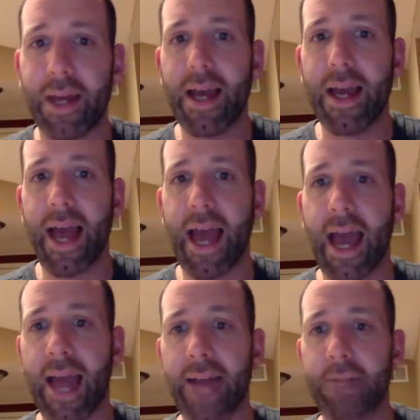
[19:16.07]

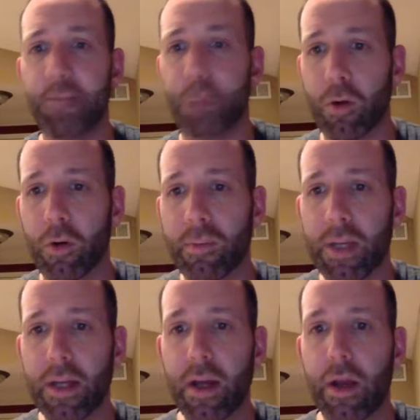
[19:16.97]
And boom,
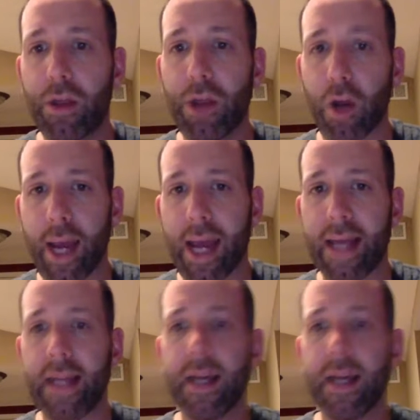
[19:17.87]
they're in.